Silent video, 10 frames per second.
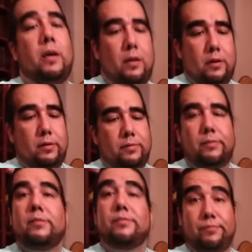is. Yeah.
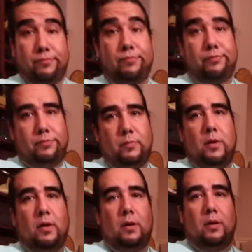Hmm.
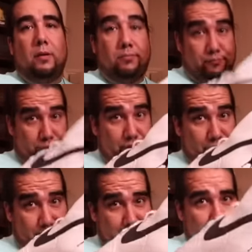
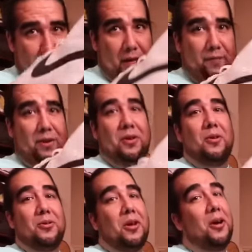Hmm. If you
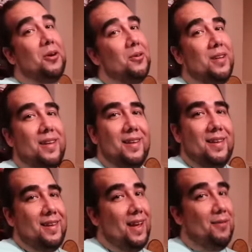don't know,
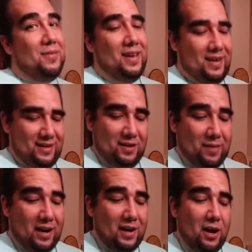I mean, you
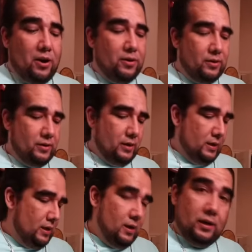better learn.
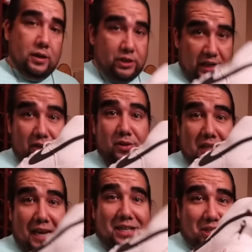Cause she'll
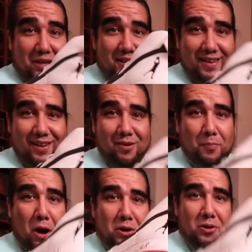teach you. You know,
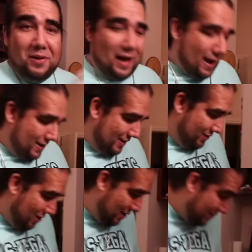ball don't lie. That's all I'm